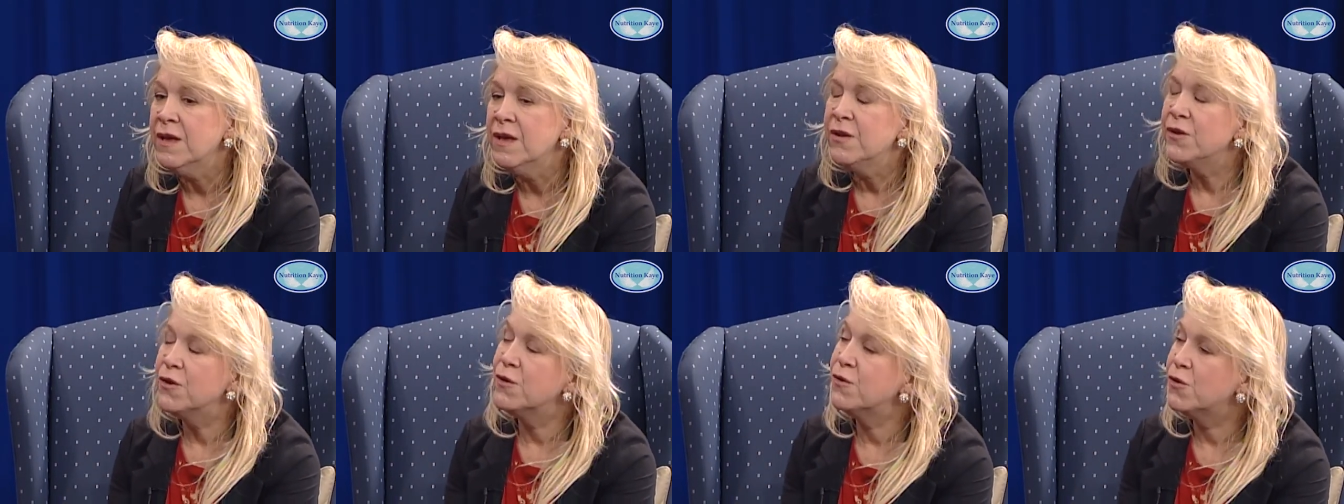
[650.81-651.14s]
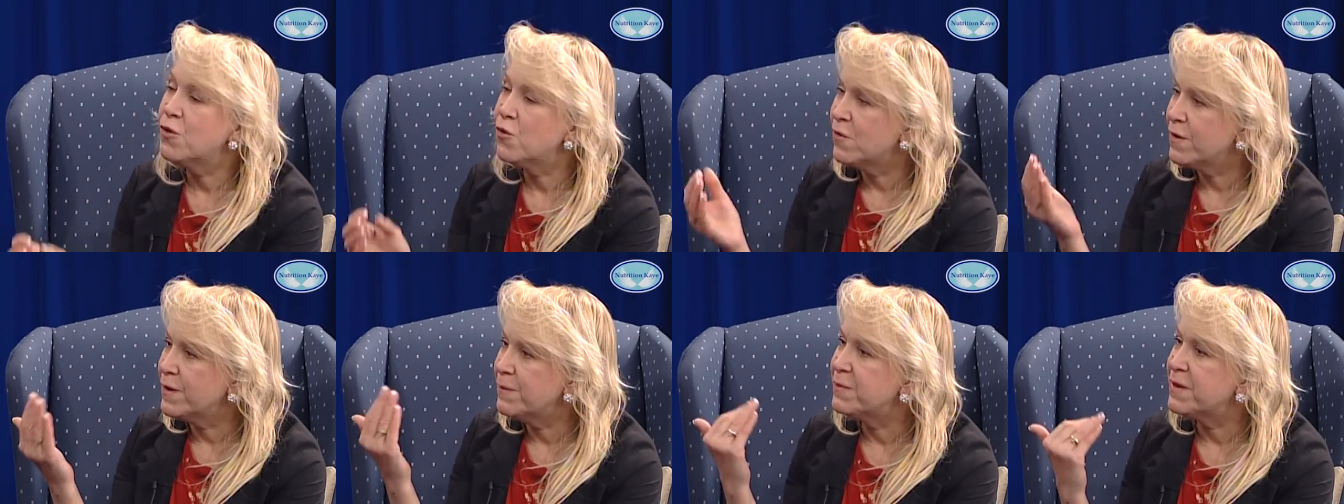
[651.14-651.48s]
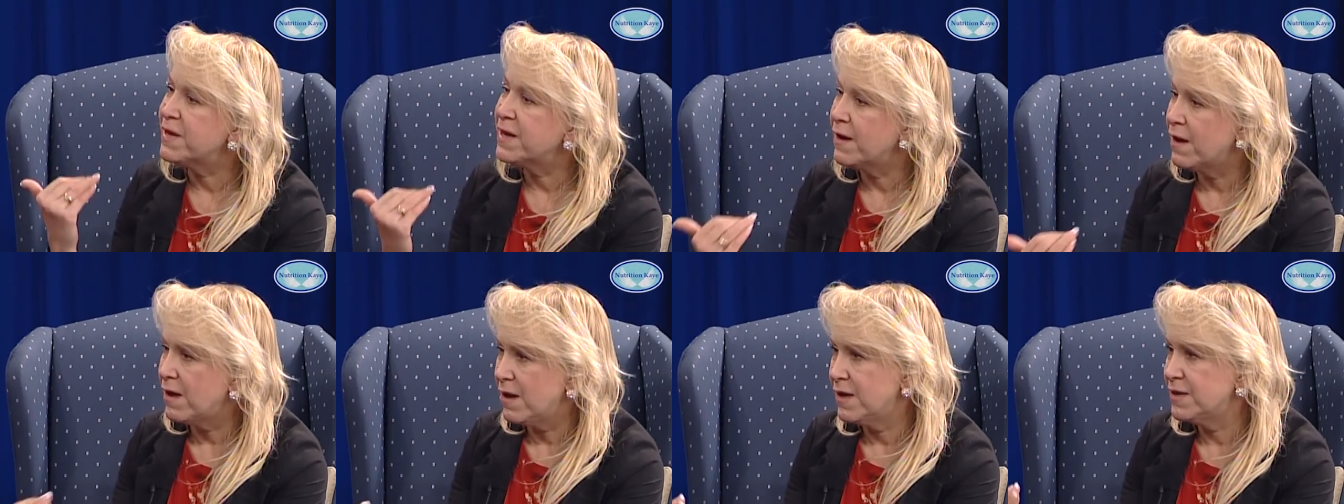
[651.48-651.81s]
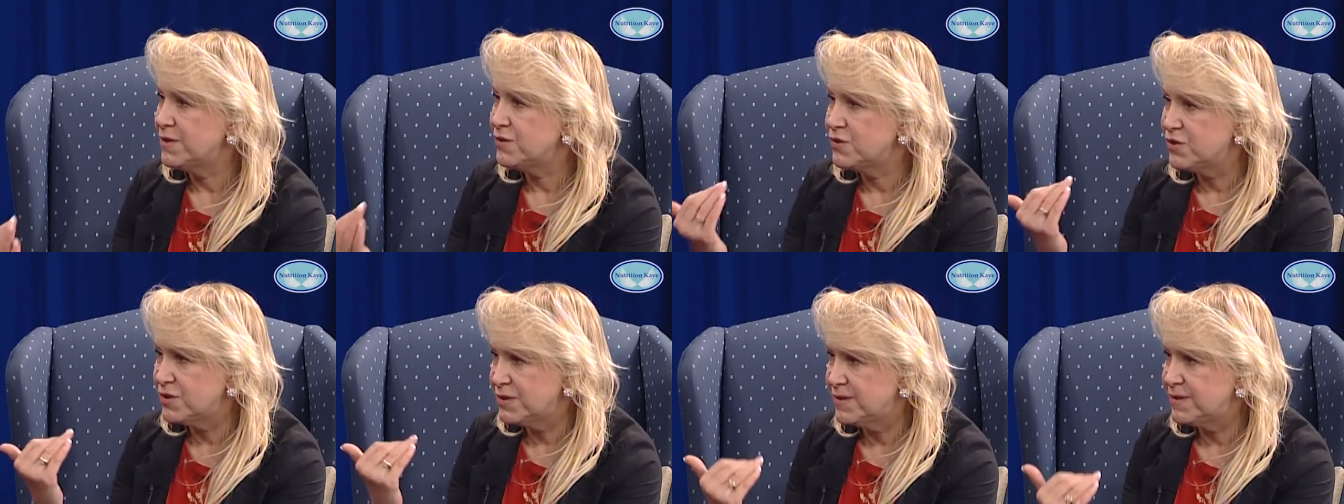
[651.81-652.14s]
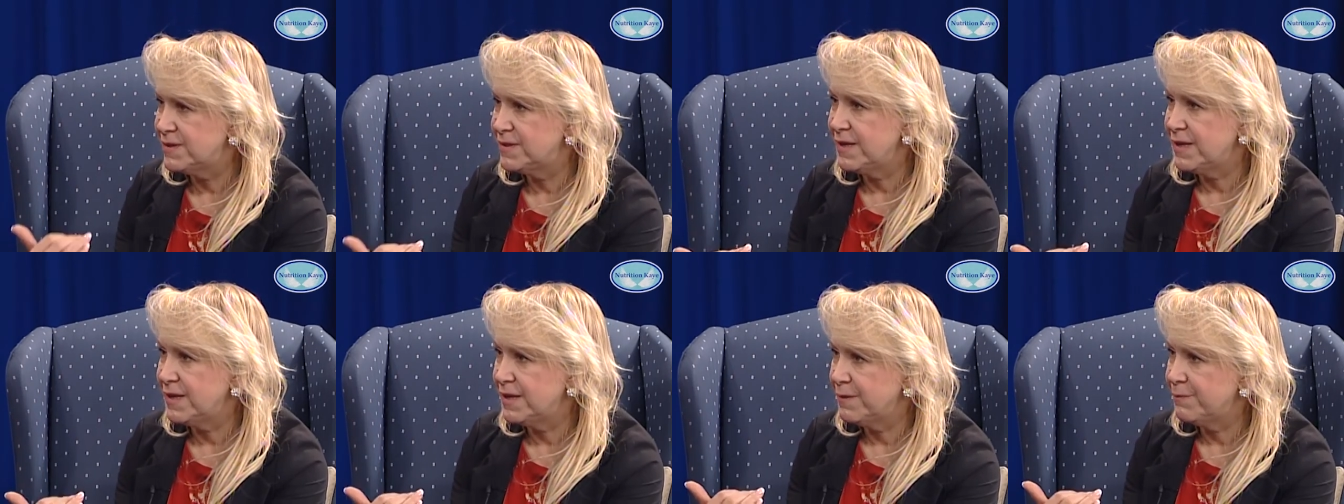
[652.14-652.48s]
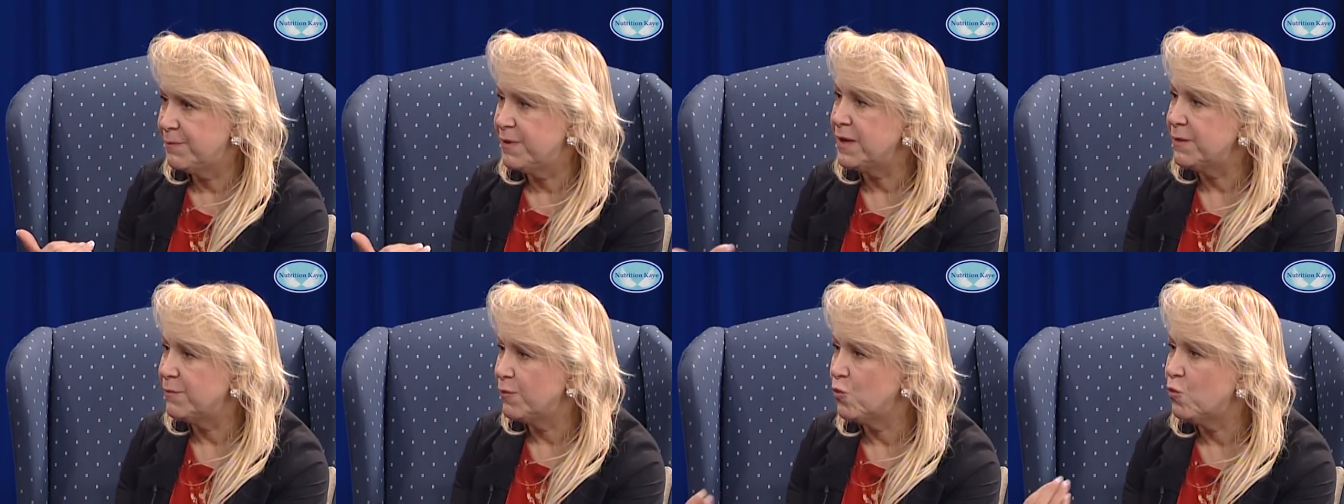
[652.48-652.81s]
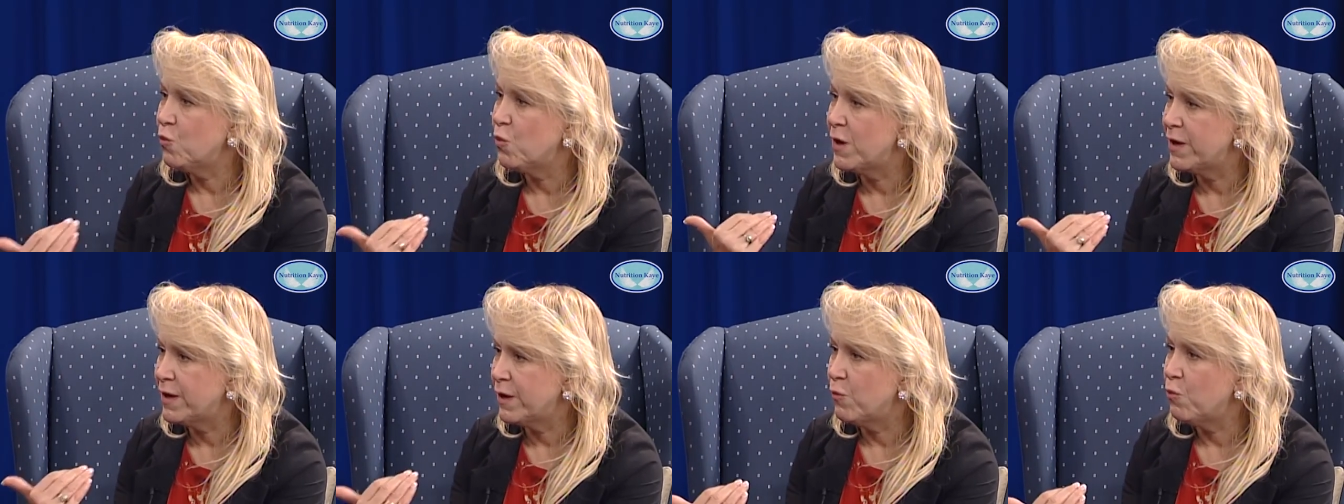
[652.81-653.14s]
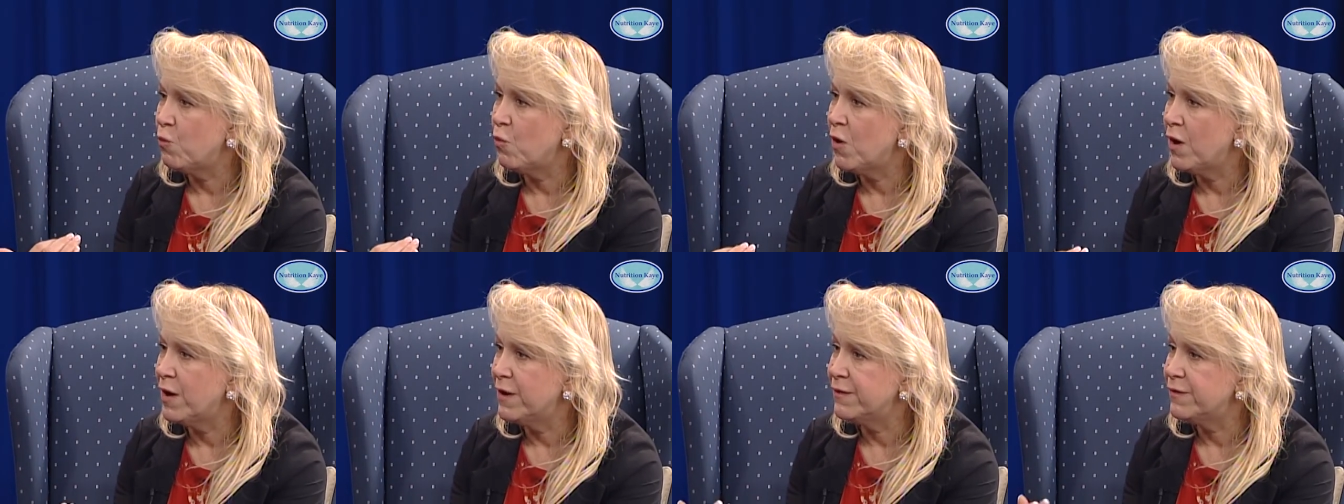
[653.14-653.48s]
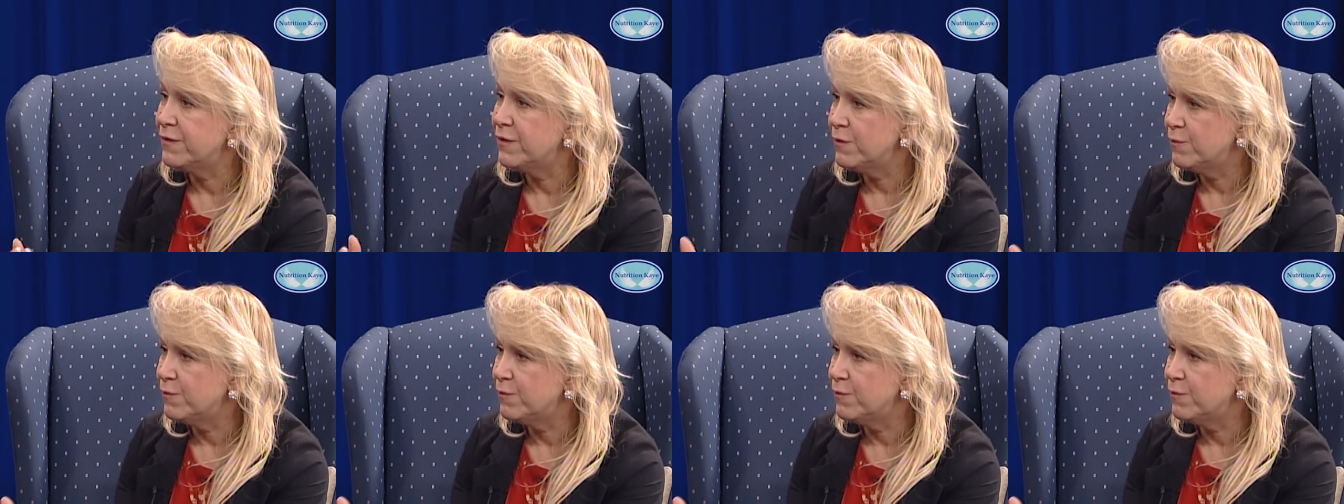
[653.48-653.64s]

you're going beyond just seeing people one-on-one.